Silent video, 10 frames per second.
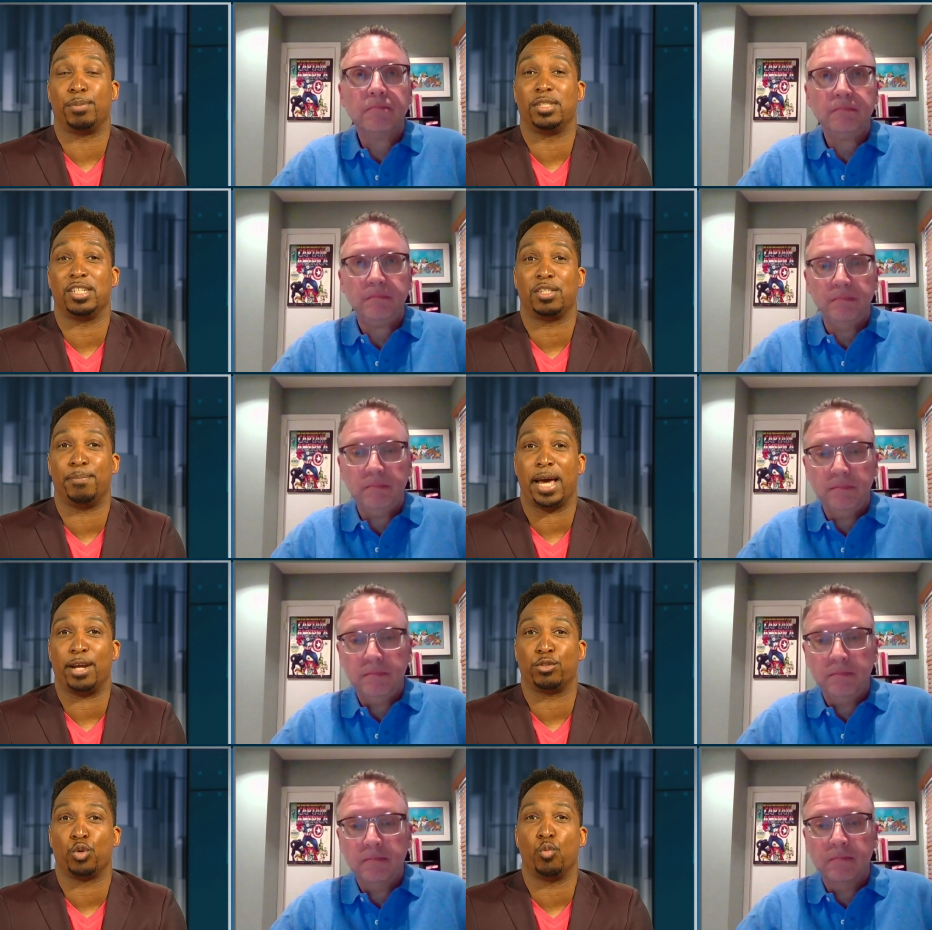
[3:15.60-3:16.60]
Speaker 1: position
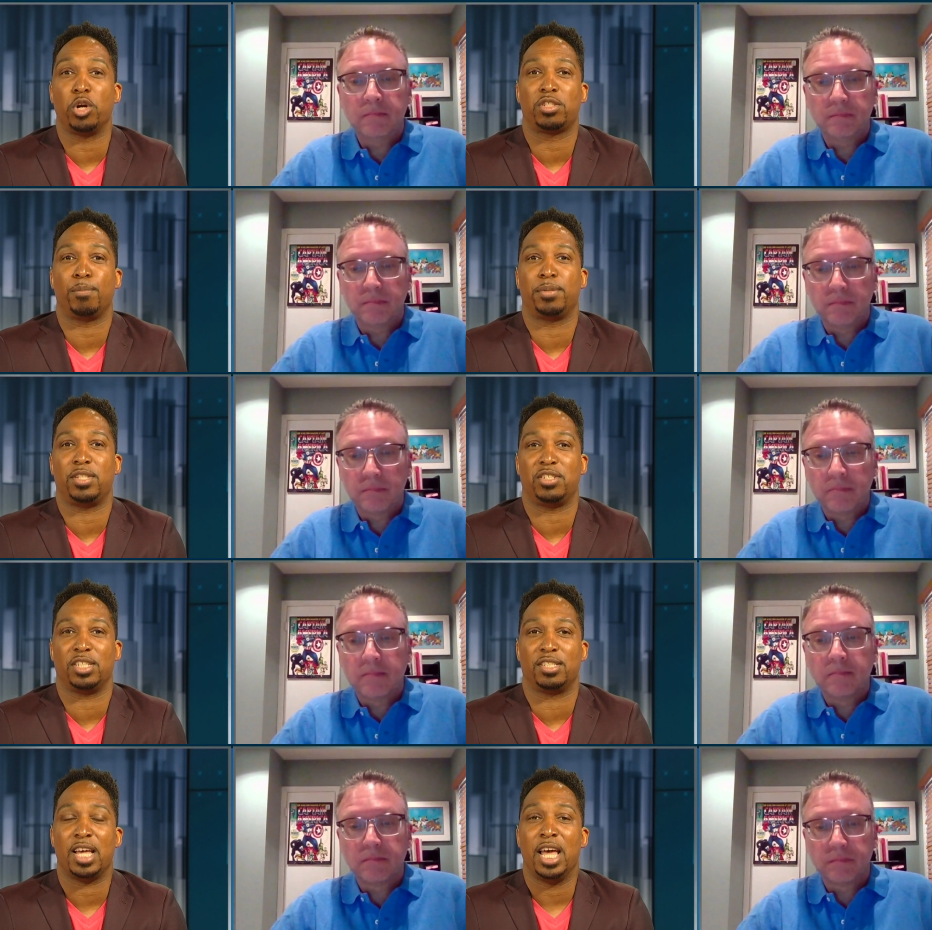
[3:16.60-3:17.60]
battles. So what are some
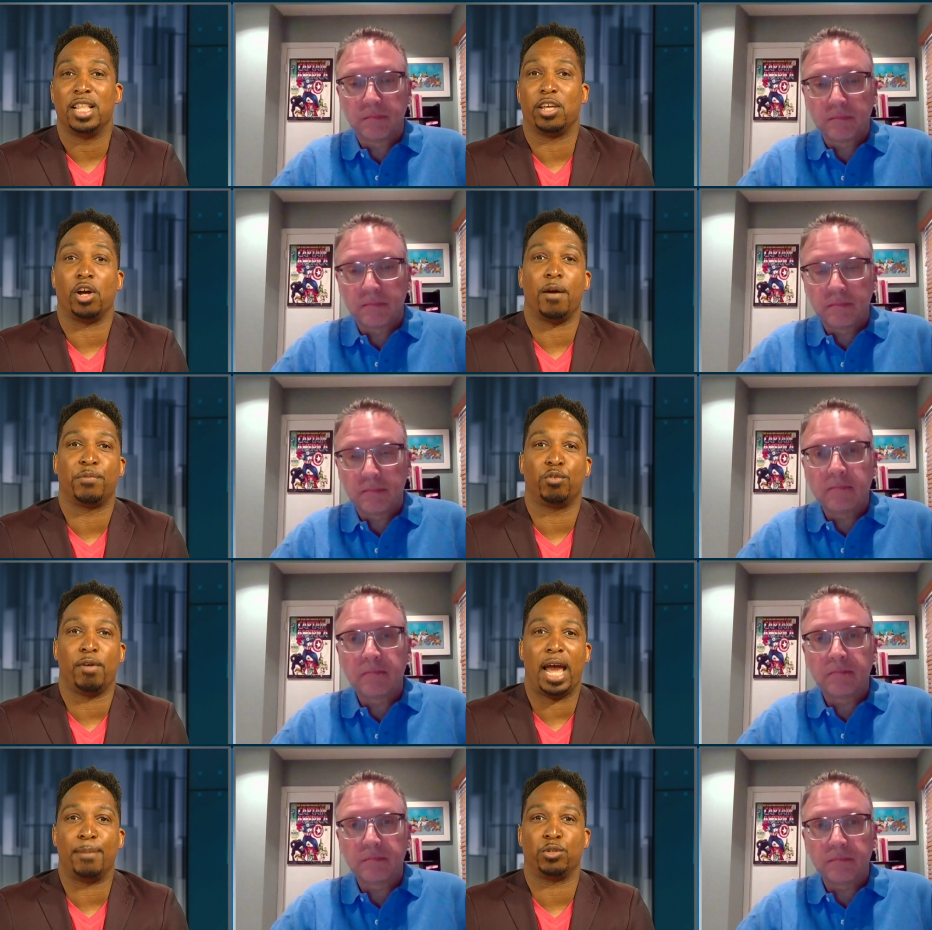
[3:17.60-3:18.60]
positions that are up for
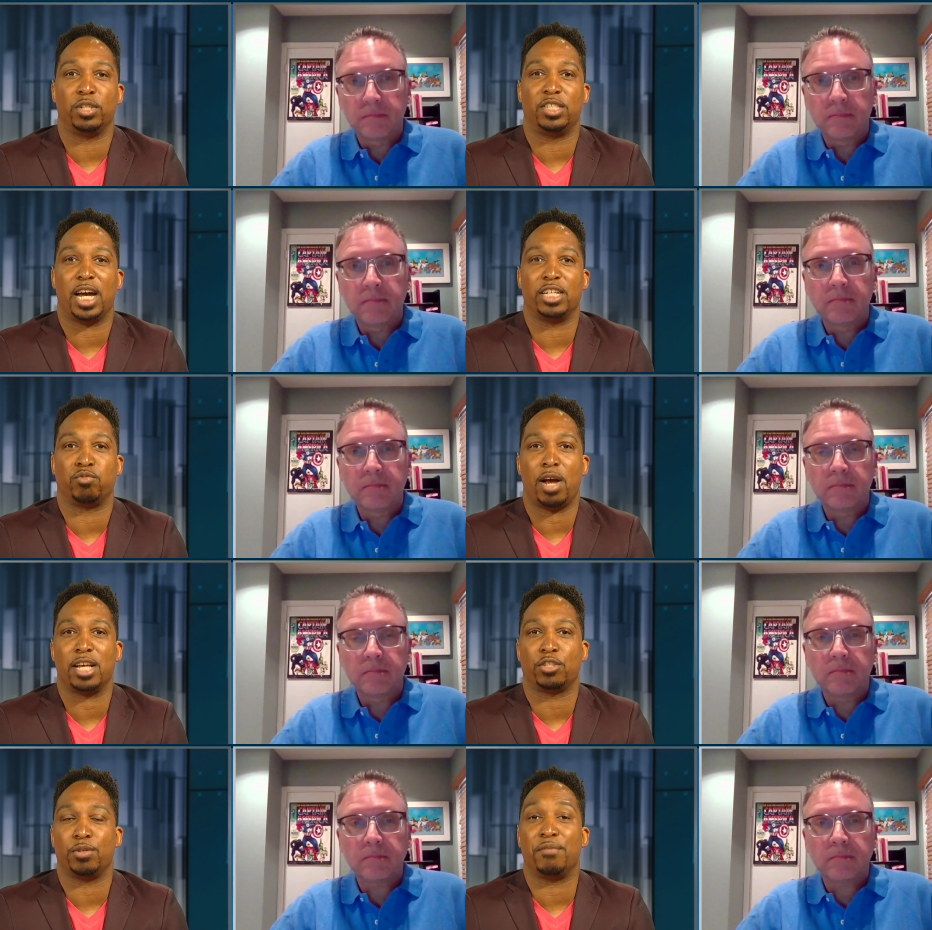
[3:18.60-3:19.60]
grabs on the Giants
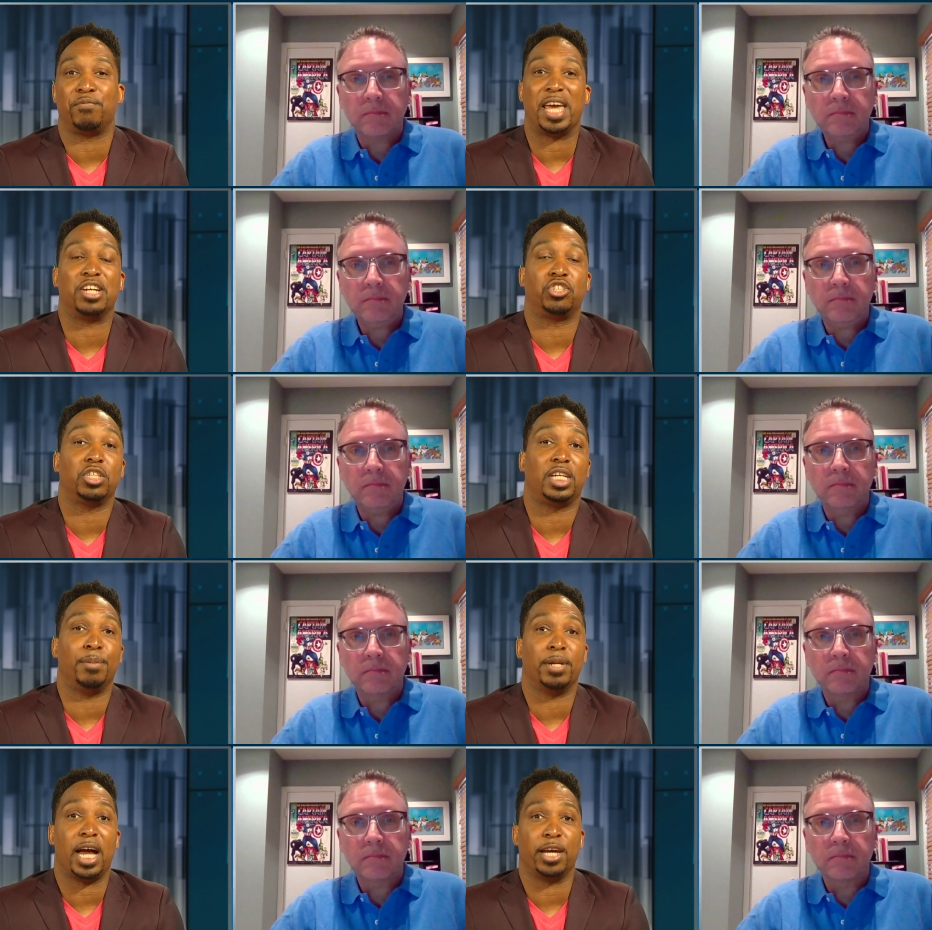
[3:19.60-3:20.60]
roster that fans
Speaker 2: should
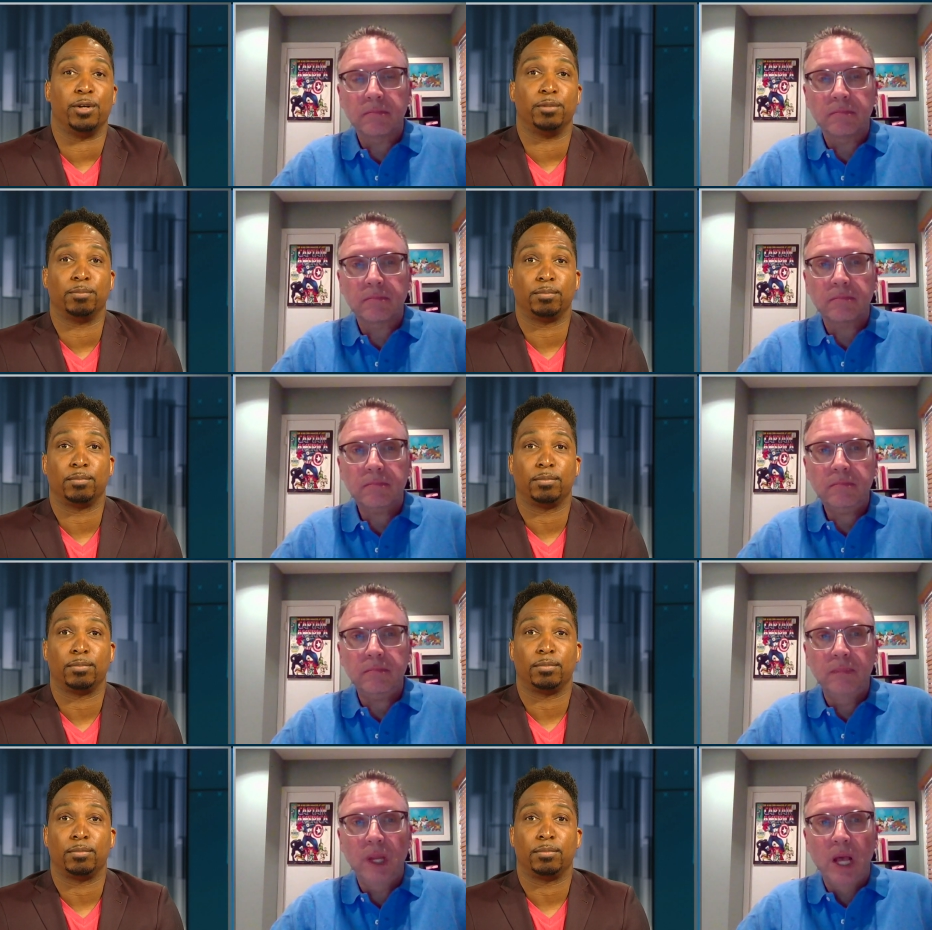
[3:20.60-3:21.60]
keep an eye on?
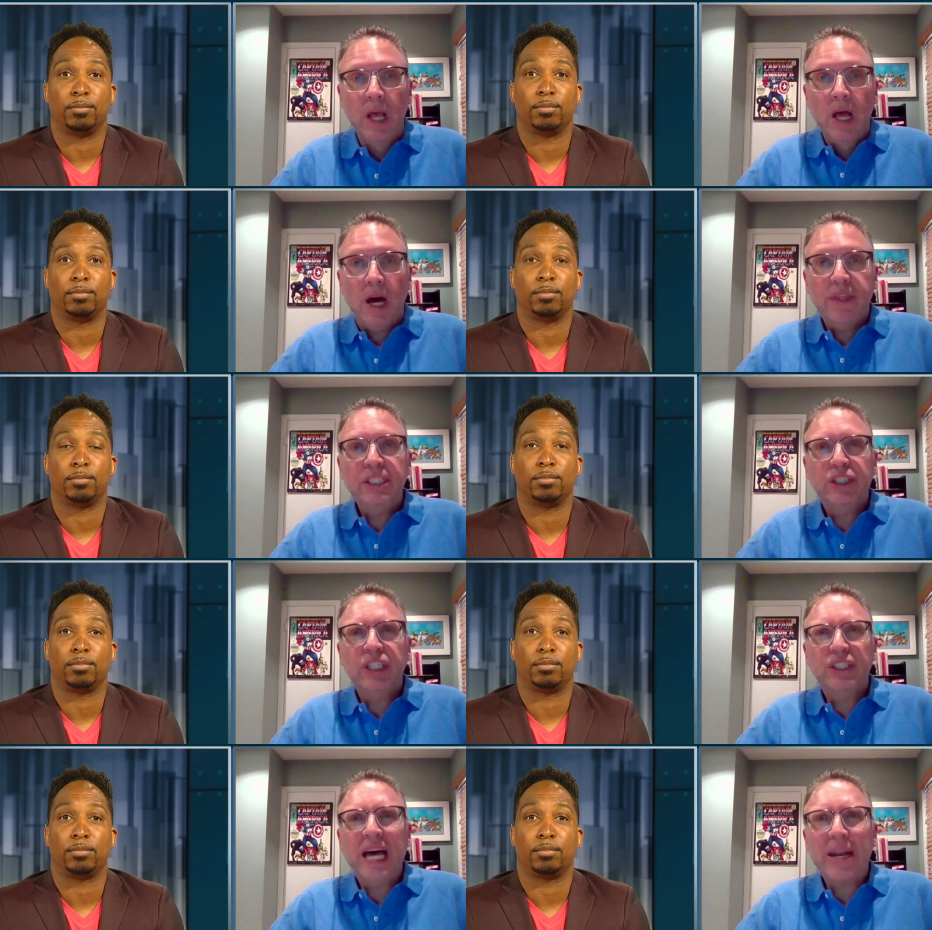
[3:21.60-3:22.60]

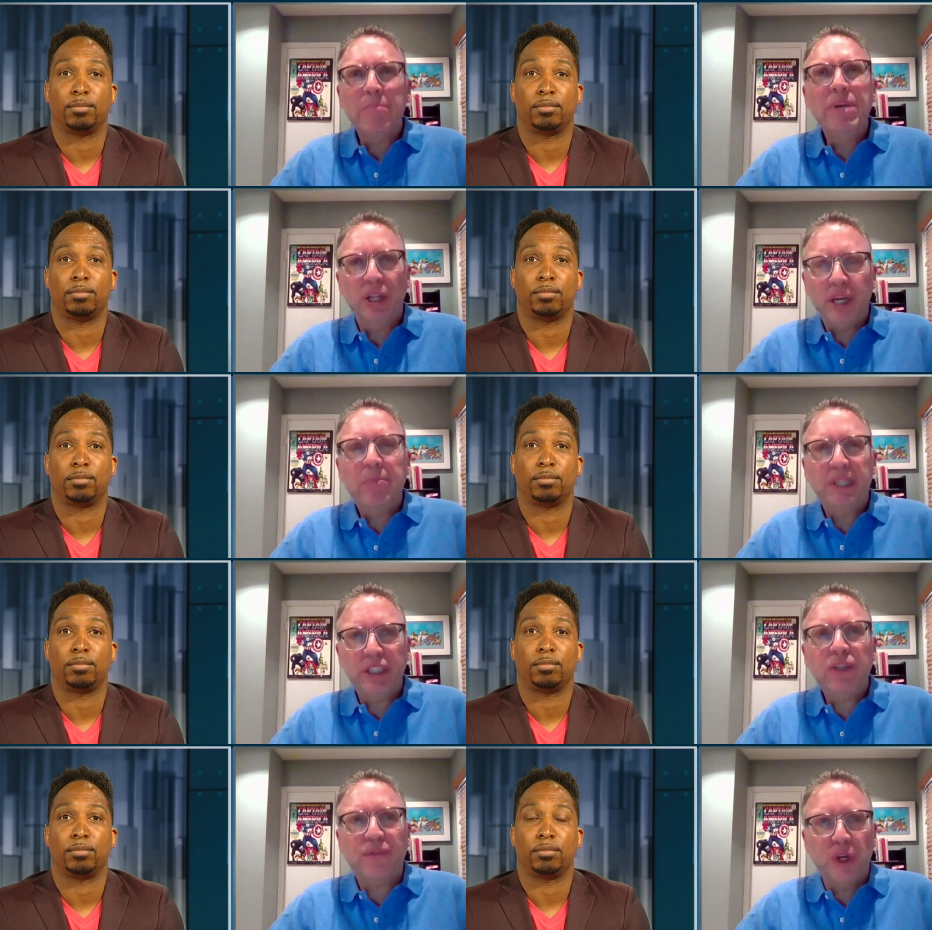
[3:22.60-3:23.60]
There's not a million, but
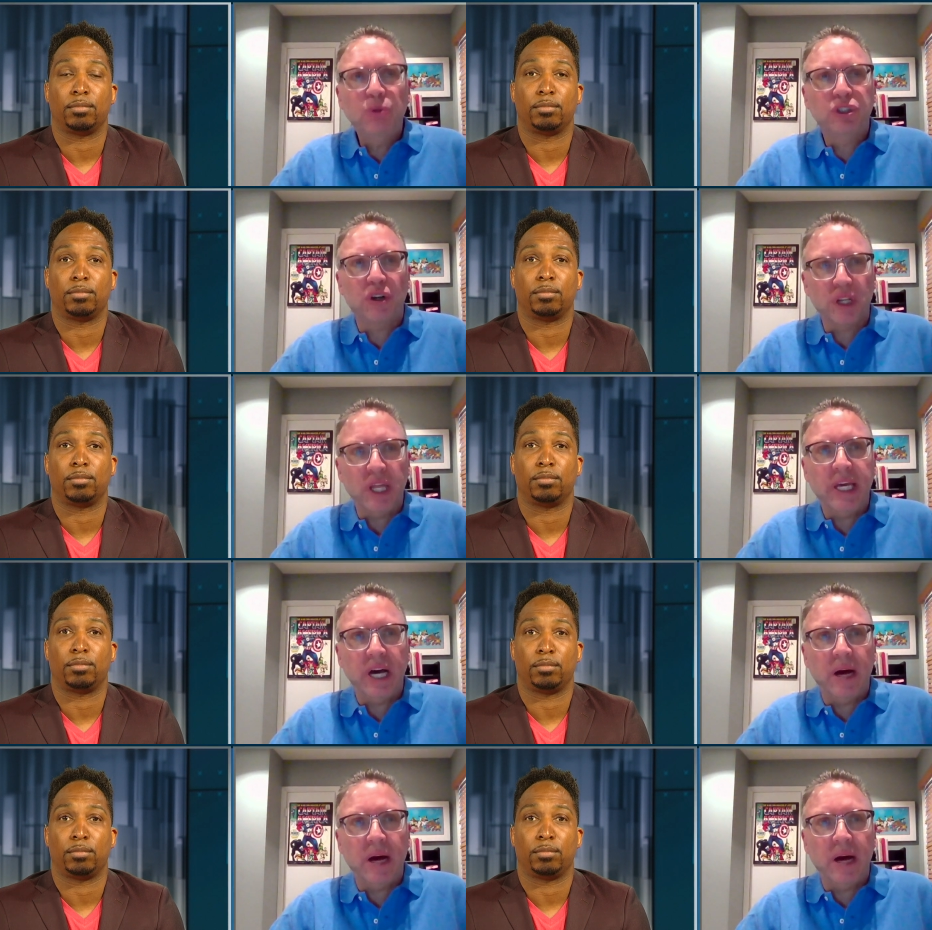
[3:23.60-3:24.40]
there's a few, certainly.